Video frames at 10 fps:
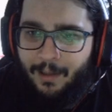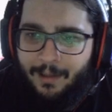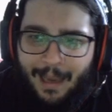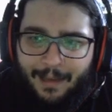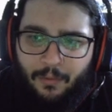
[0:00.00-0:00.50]

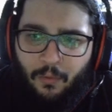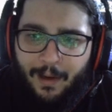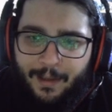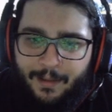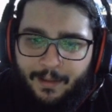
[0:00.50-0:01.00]
has
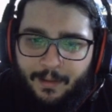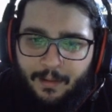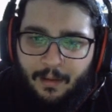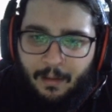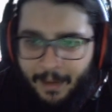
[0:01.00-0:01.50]

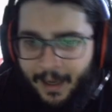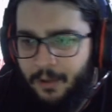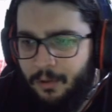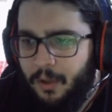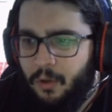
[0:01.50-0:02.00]
quests? But
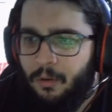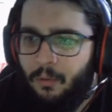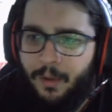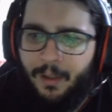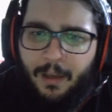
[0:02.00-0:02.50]
actually, you
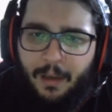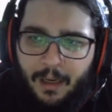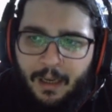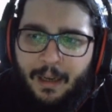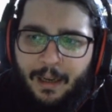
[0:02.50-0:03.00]
don't really
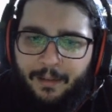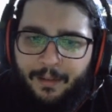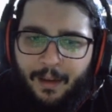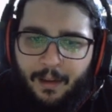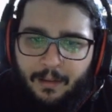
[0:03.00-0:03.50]
need
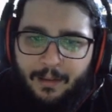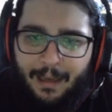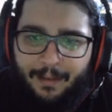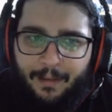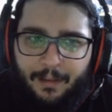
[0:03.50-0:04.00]
anything else.
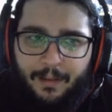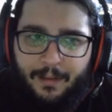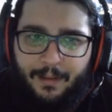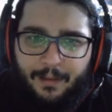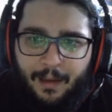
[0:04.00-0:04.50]
I think
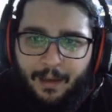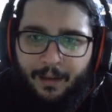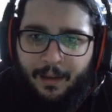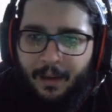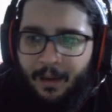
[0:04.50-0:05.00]
this is like...
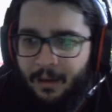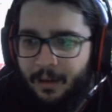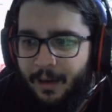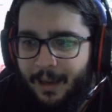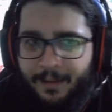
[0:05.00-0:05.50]

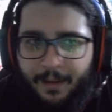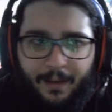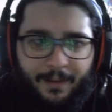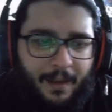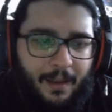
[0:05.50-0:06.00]
good as it
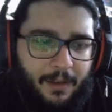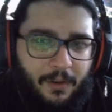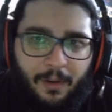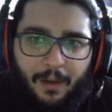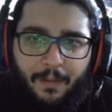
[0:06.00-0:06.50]
is.
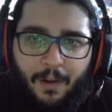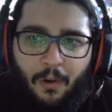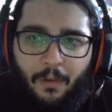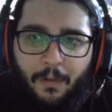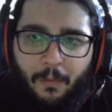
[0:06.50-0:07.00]
You could even
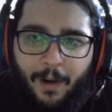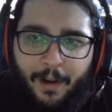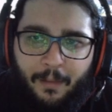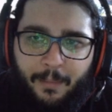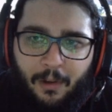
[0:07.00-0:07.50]
go for
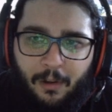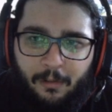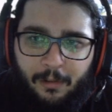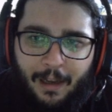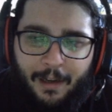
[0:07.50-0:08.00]
Venerable
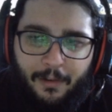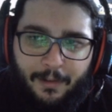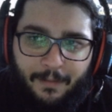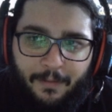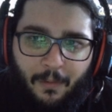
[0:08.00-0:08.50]

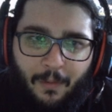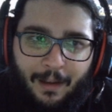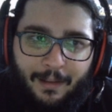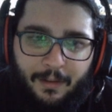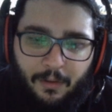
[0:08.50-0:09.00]
Corolanius if you
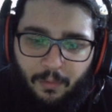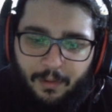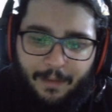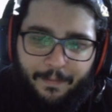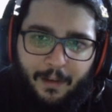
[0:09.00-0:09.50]
want. You
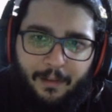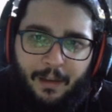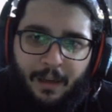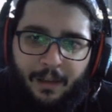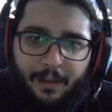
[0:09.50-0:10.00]
would
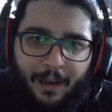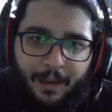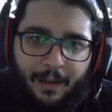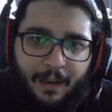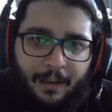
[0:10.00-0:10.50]
definitely need
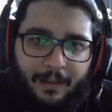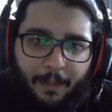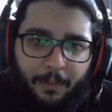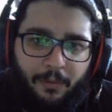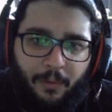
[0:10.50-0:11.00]
like
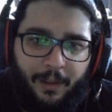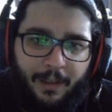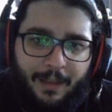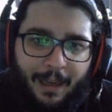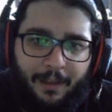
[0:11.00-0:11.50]
double
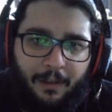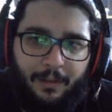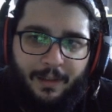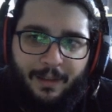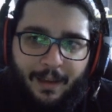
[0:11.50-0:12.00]
Drilling Sight on
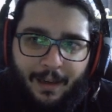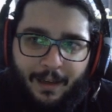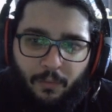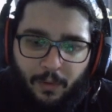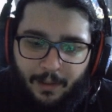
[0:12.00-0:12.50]
this deck,
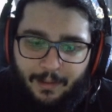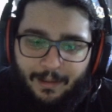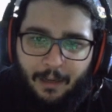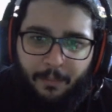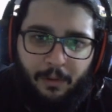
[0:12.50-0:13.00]
as well as
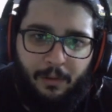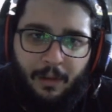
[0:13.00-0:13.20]
double